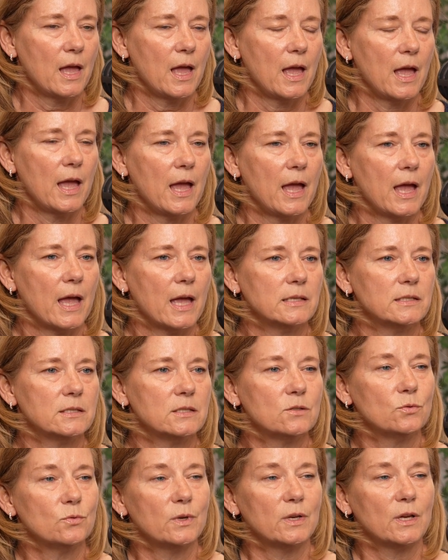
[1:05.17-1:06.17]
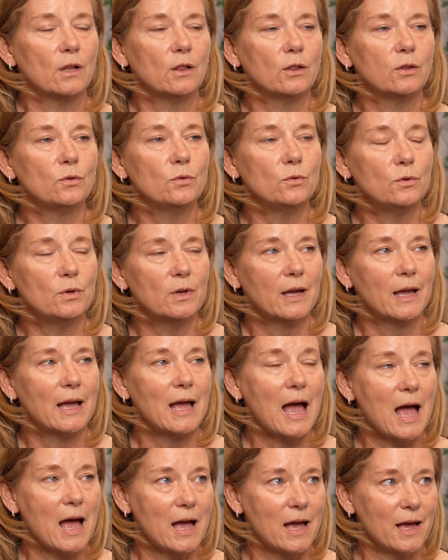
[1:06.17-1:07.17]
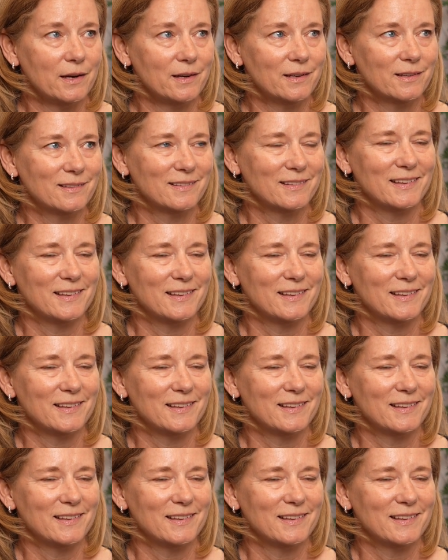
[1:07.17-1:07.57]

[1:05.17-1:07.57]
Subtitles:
and to include God